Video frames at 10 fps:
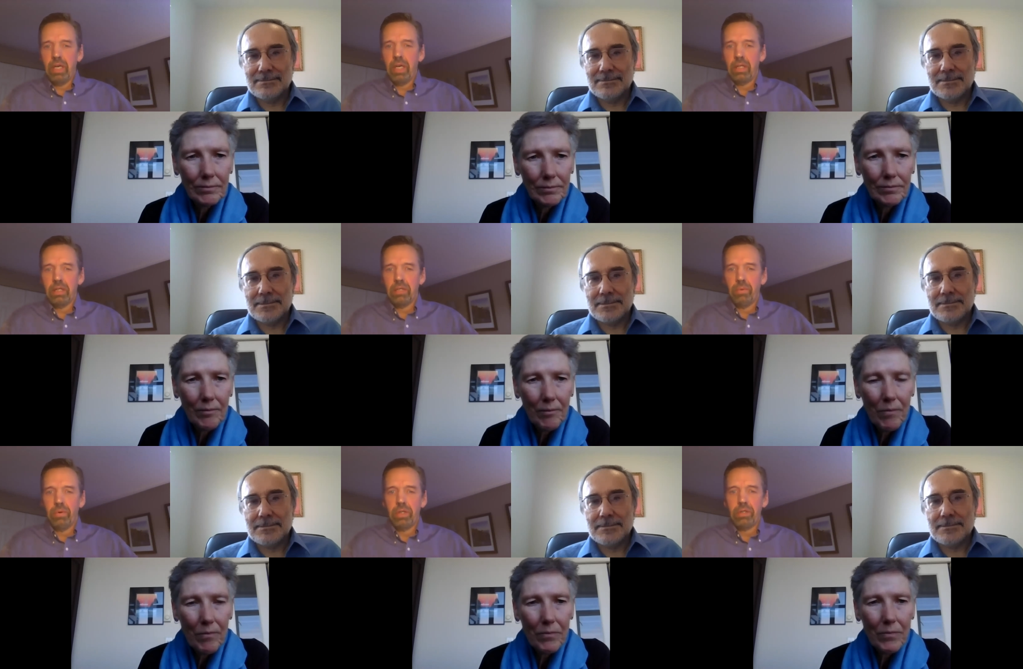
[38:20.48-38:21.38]
Speaker 1: in the
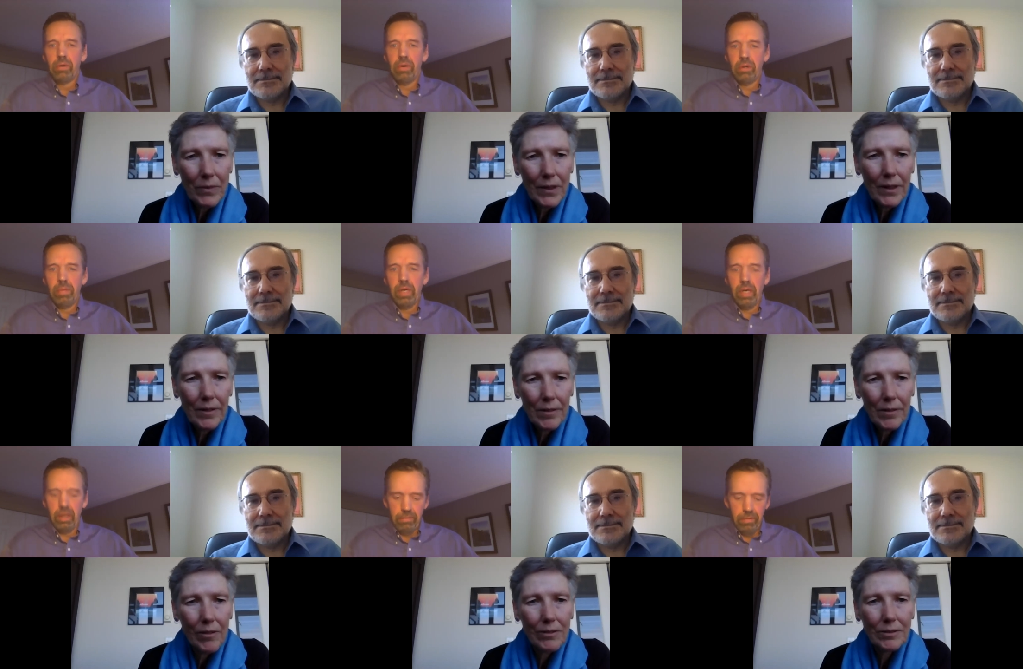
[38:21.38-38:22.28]
sports or
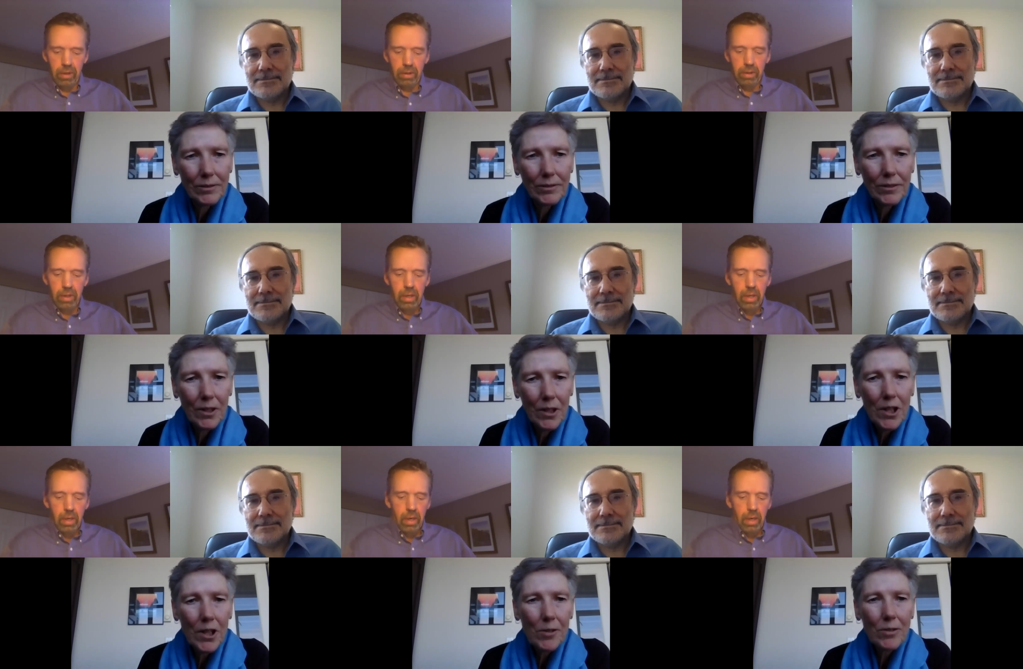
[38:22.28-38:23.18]
orthopedic field,
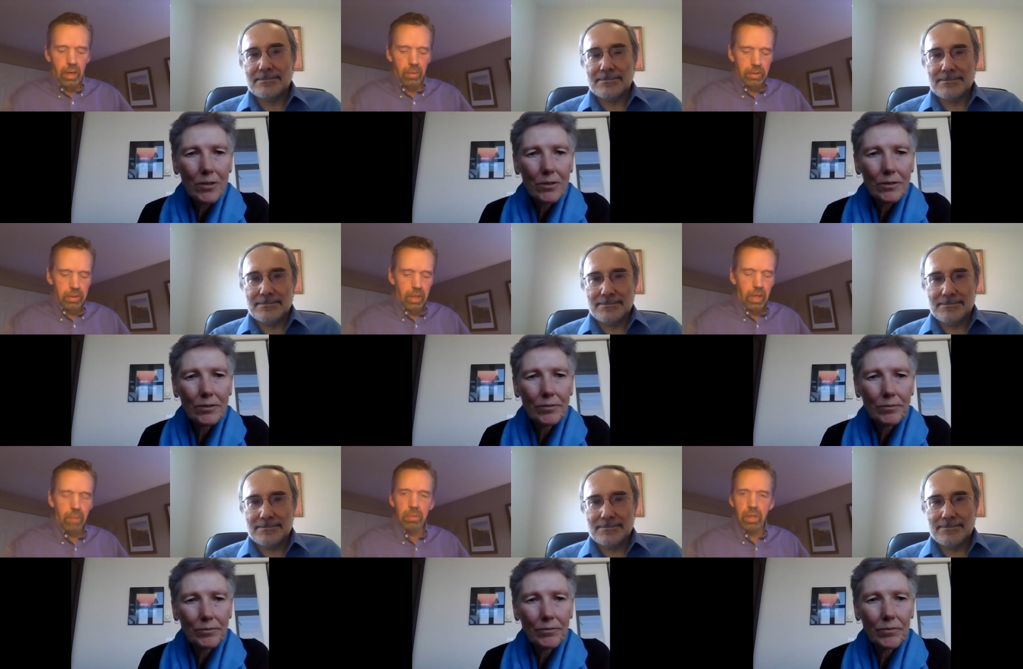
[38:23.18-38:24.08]
I would say
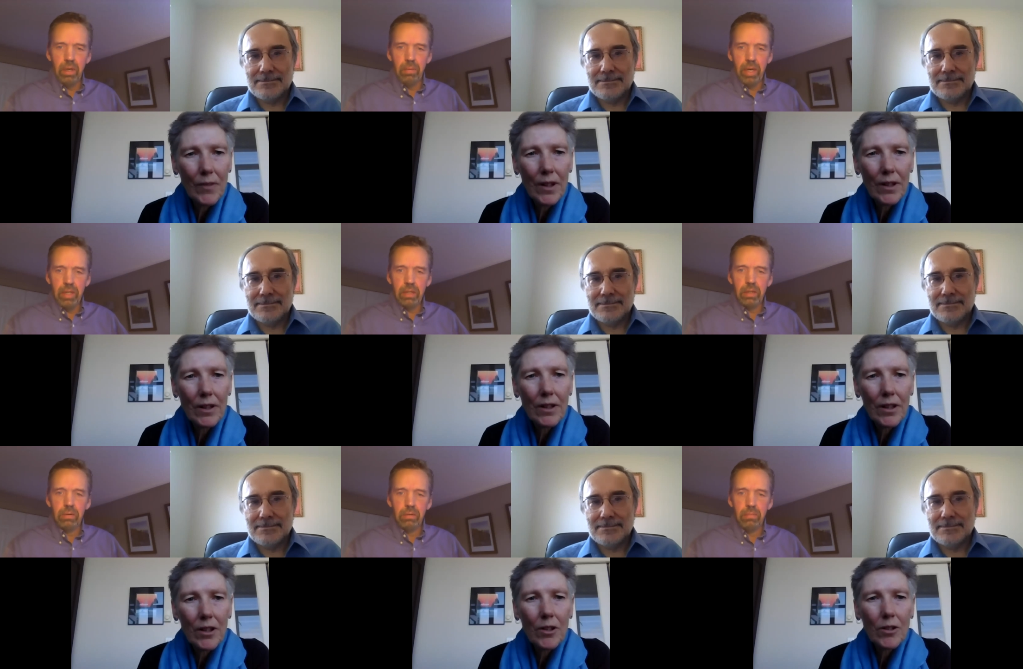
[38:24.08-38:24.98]
would be your best
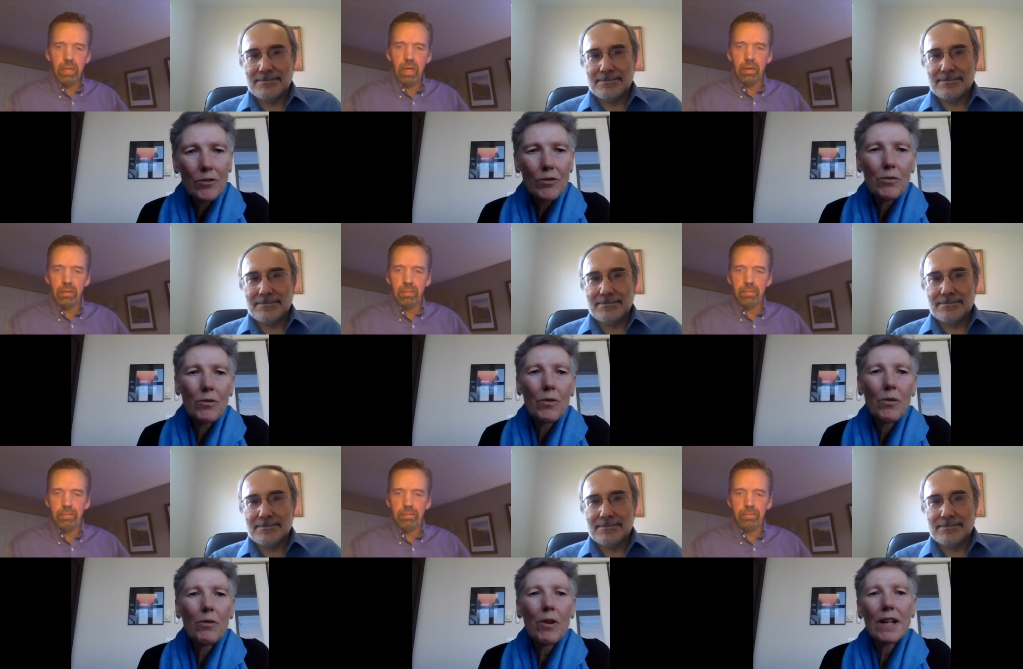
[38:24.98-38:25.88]
bet.
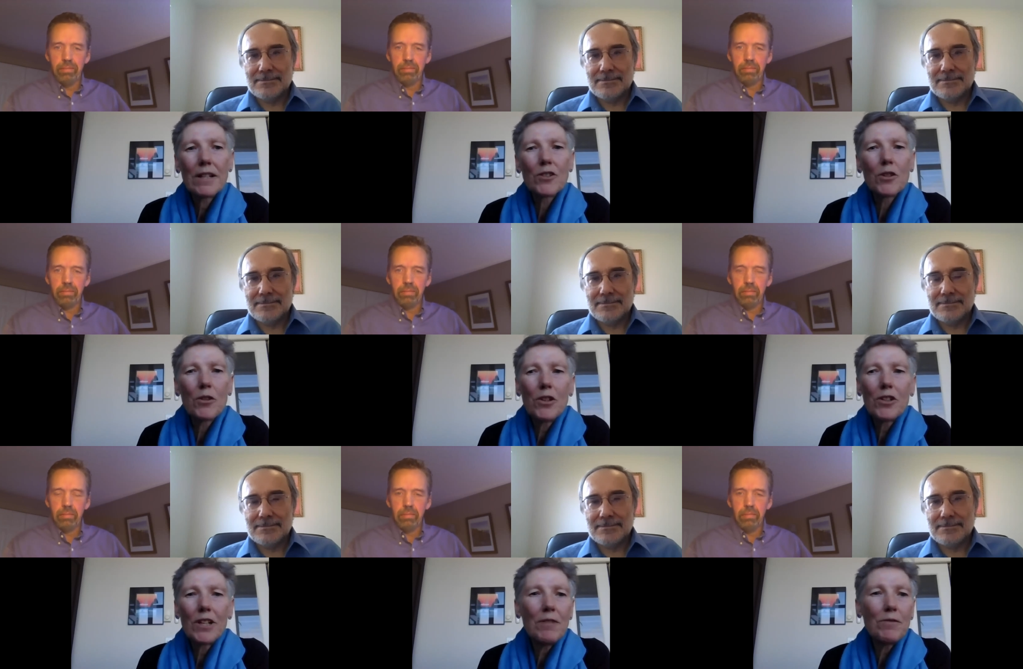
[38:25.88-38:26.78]
Speaker 2: Right, so you
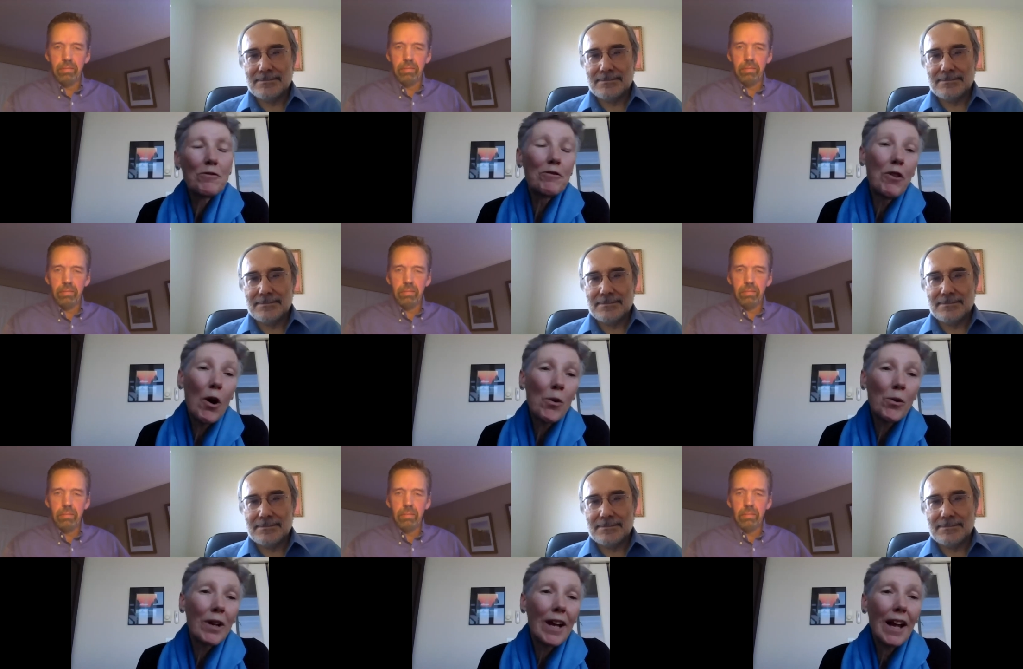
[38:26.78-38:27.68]
could even
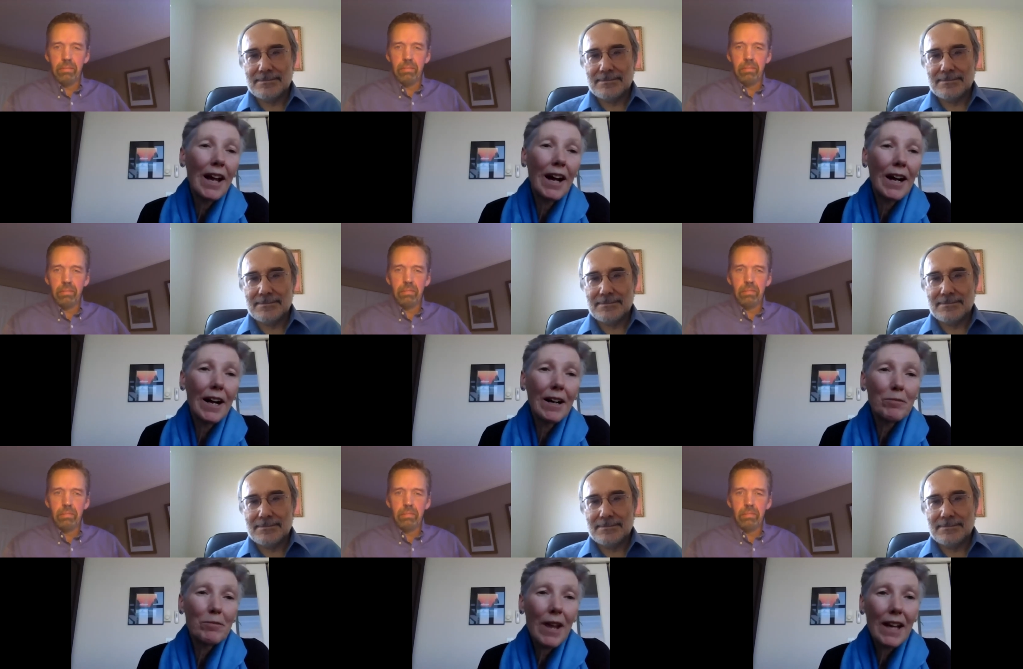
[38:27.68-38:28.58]
phone
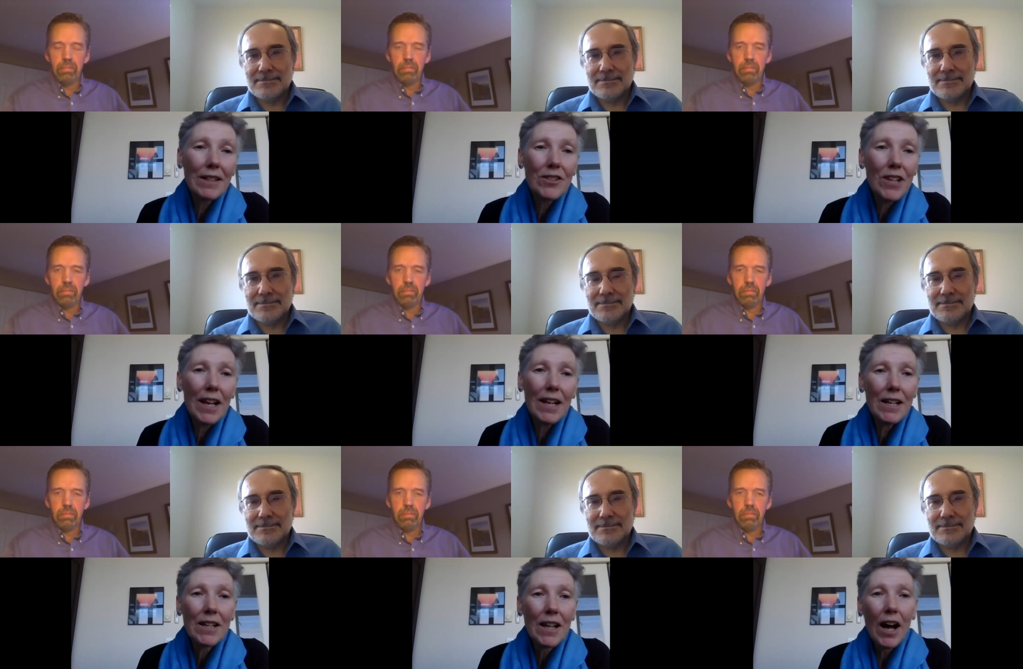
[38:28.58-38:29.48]
um, and
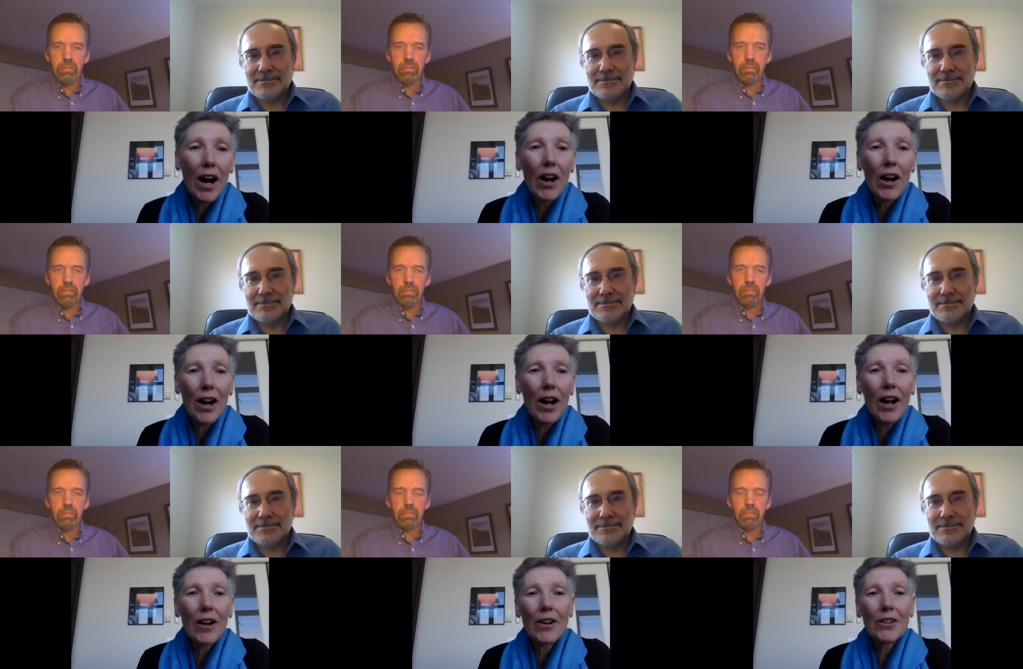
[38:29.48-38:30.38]
say, are,
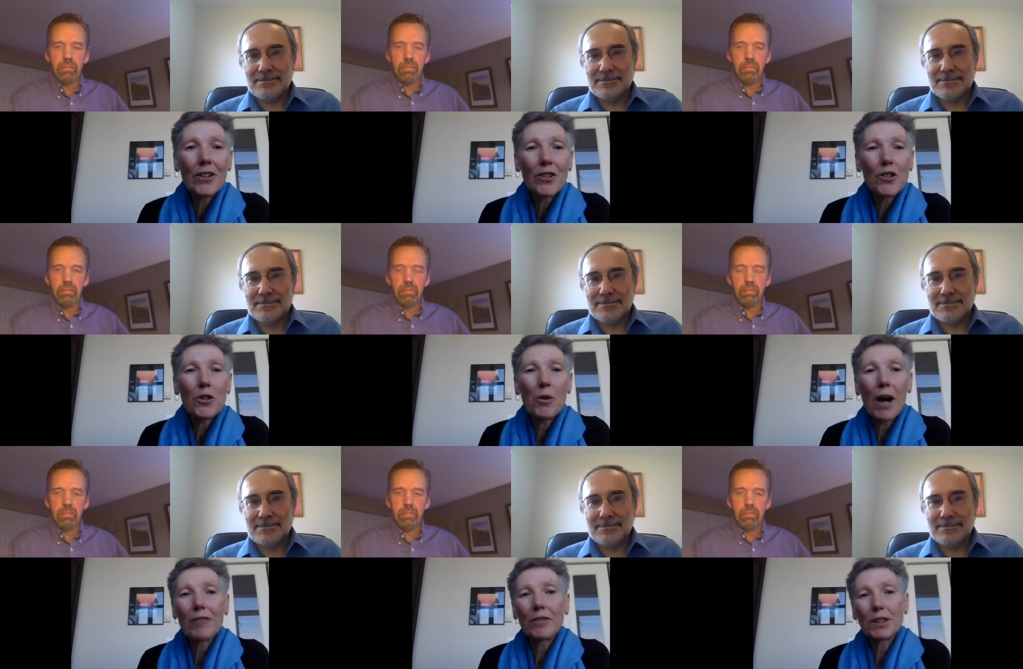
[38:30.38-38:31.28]
are, do you
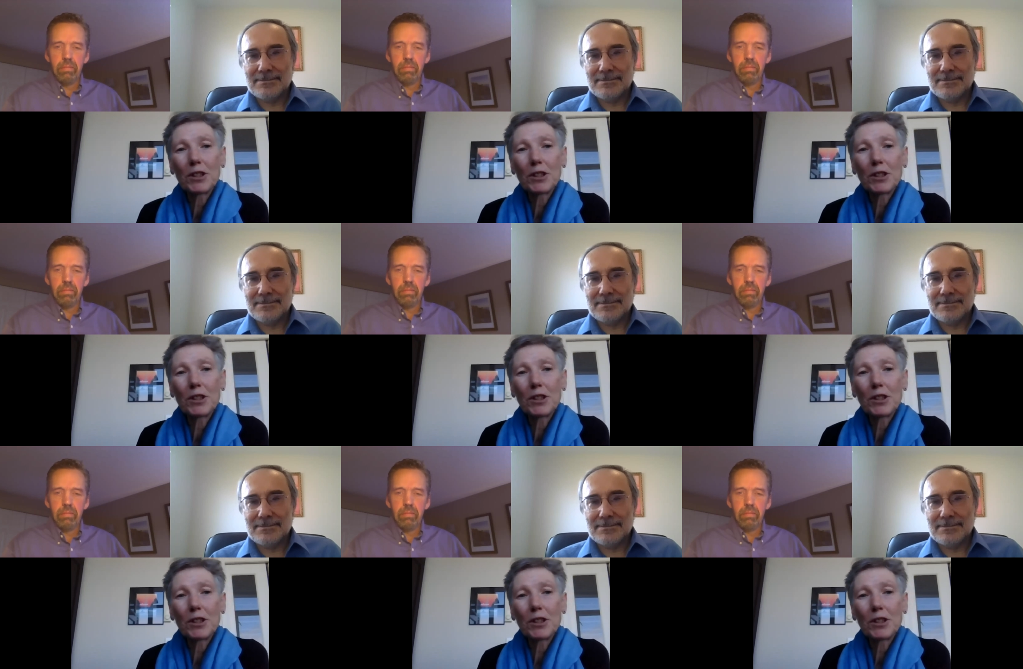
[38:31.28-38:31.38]
have a